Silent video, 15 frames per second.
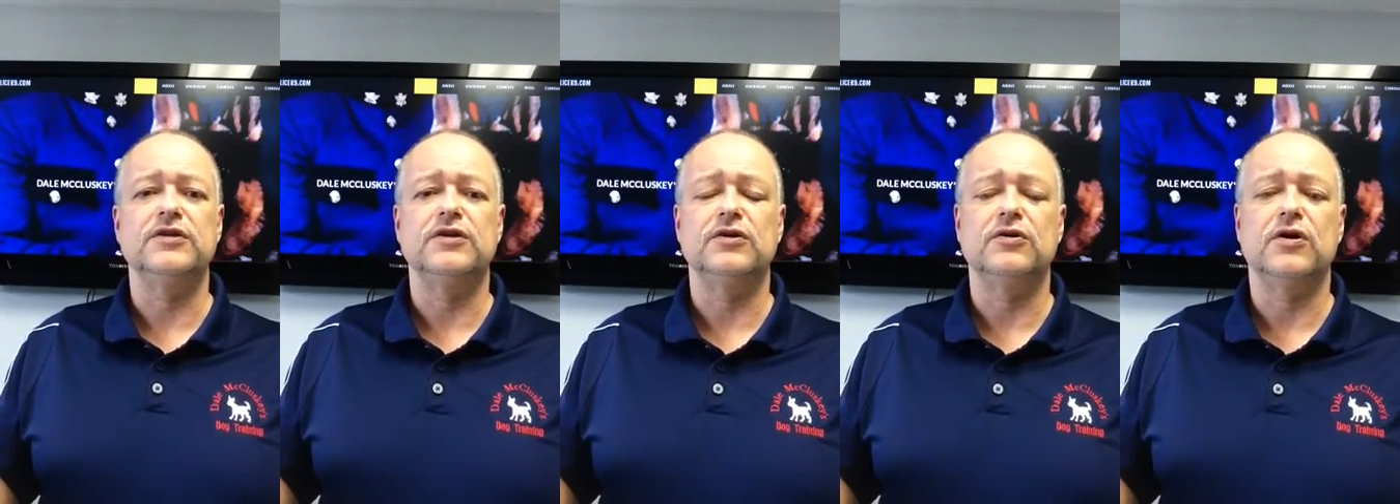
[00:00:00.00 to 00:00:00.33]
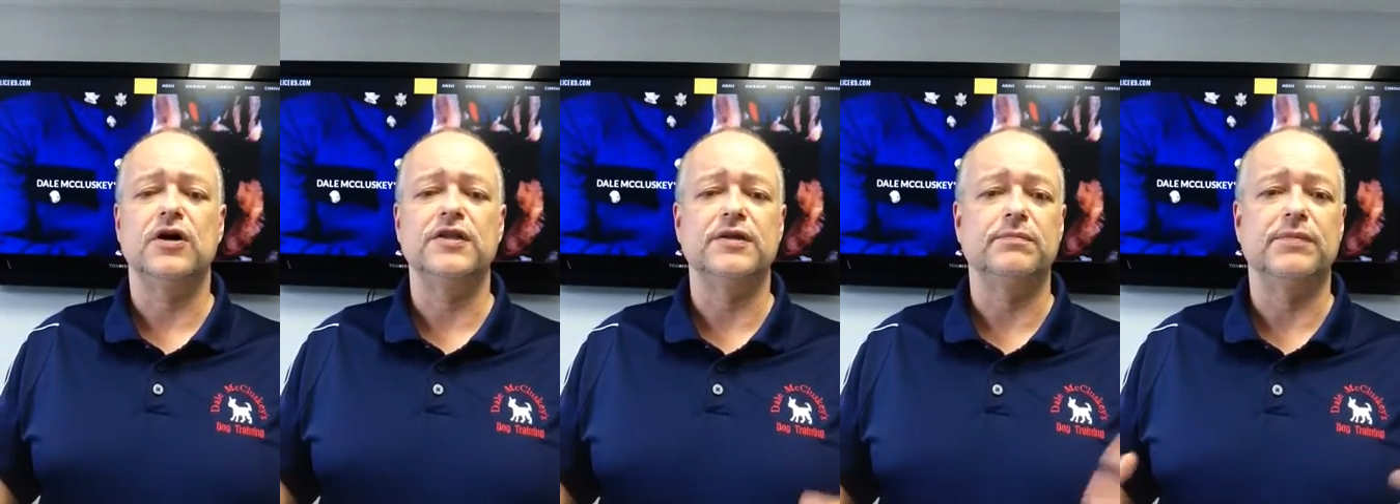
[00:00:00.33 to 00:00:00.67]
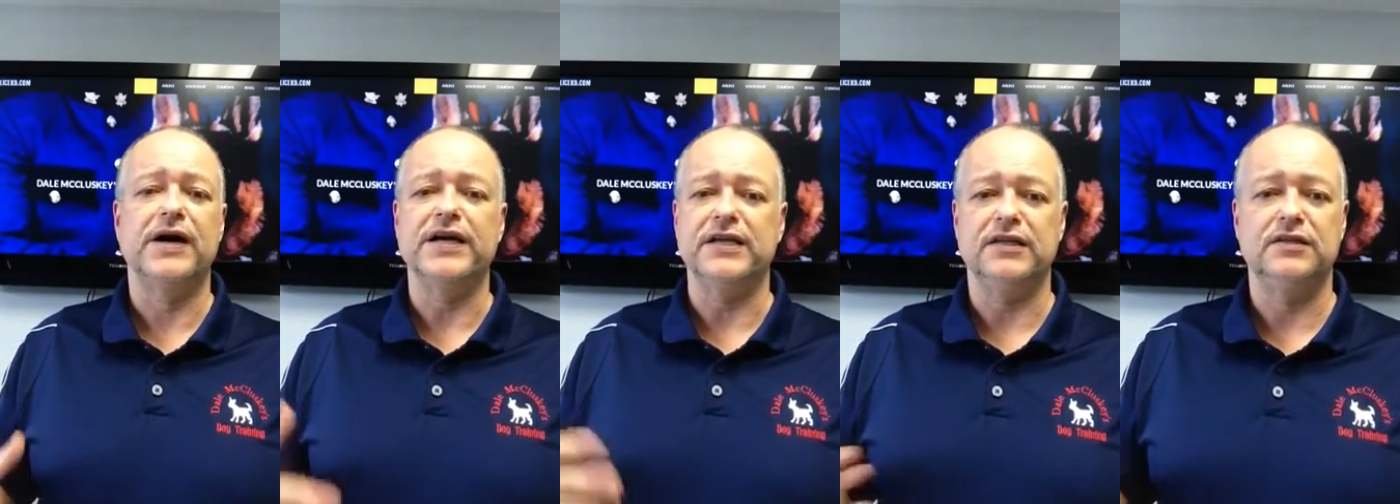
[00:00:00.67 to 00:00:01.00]
on the
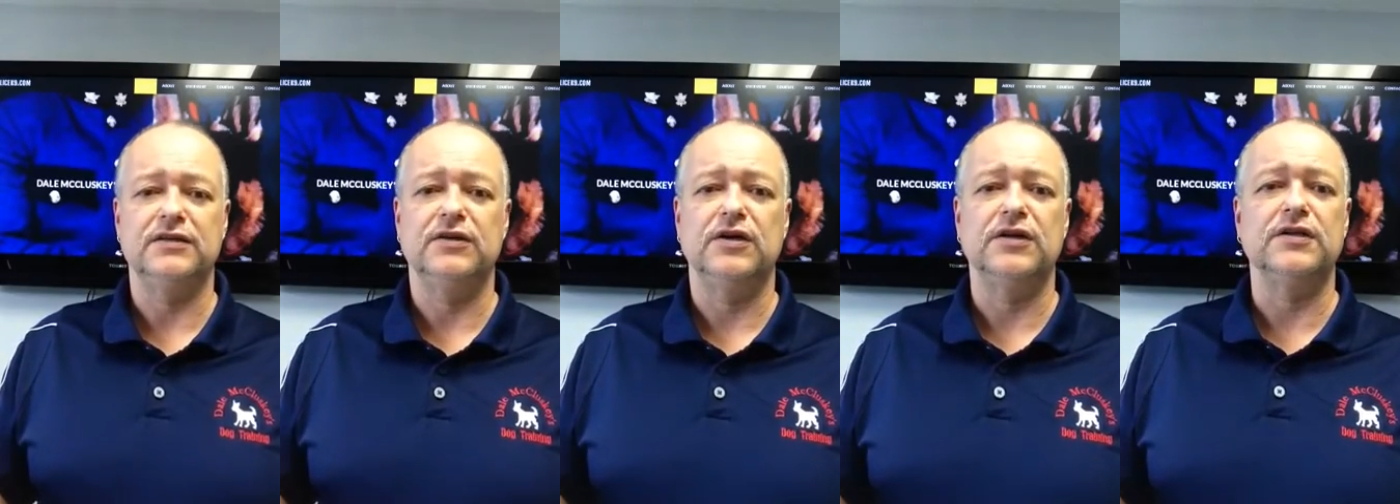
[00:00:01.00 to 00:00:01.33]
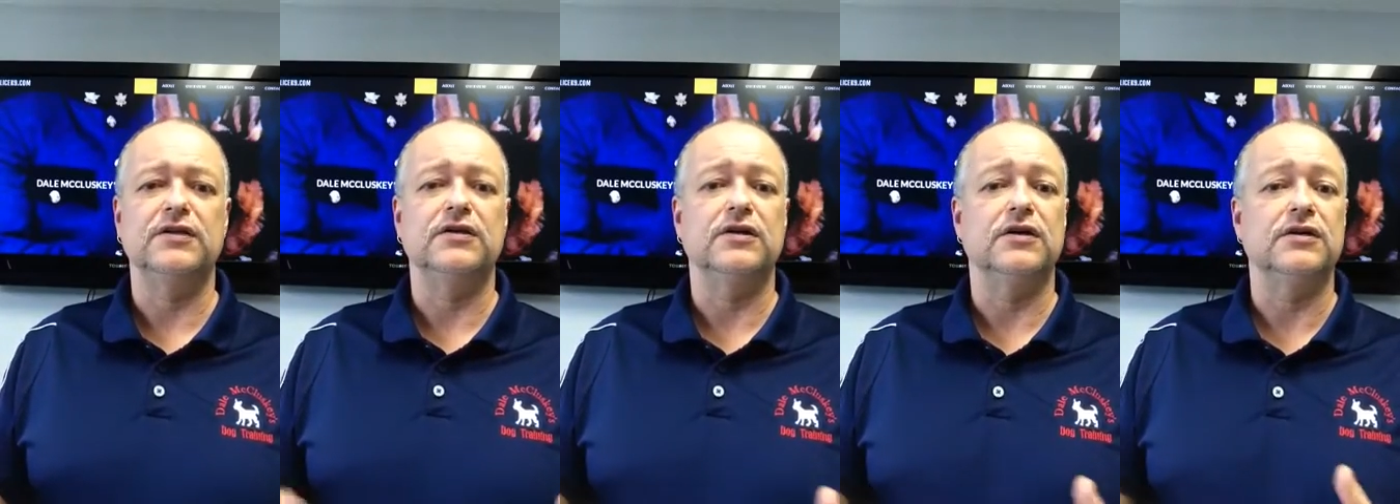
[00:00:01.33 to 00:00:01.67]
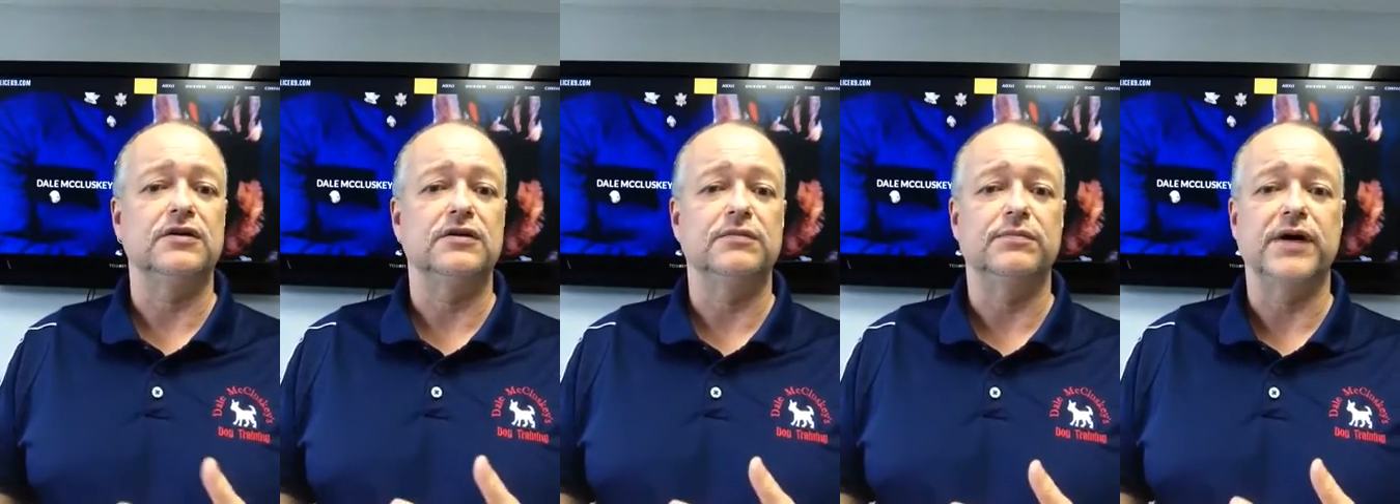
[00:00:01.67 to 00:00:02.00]
bite,
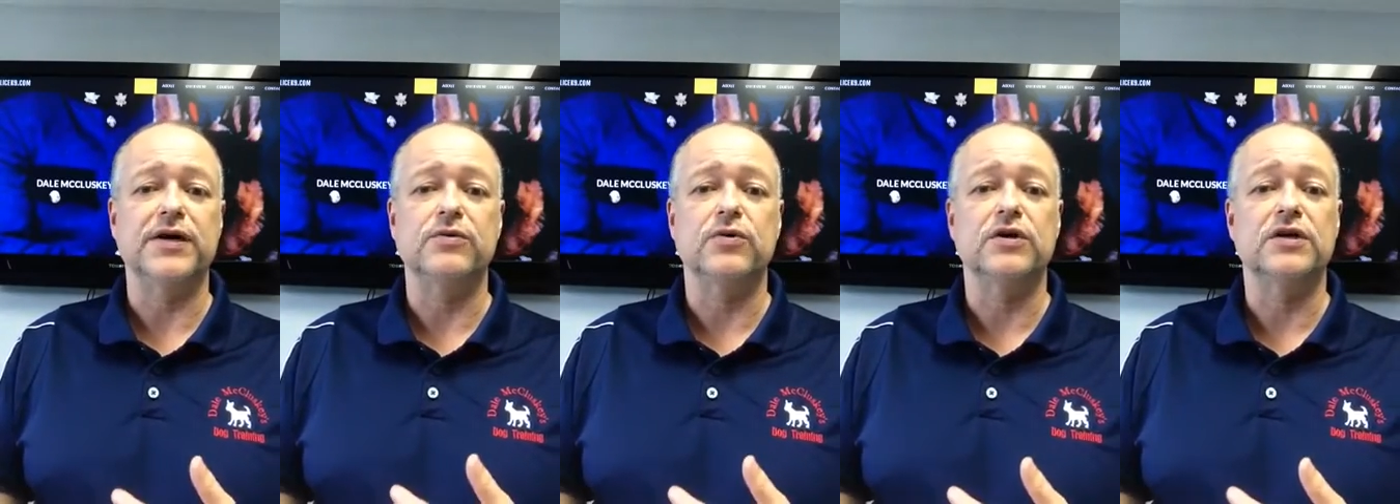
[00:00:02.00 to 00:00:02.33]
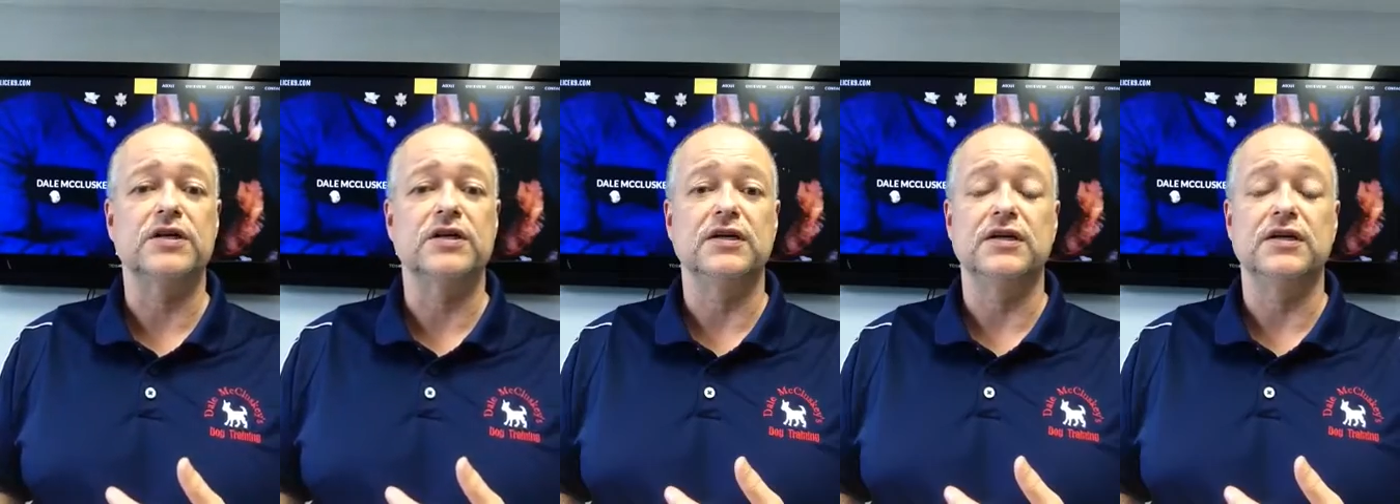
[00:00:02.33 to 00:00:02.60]
on the bite work.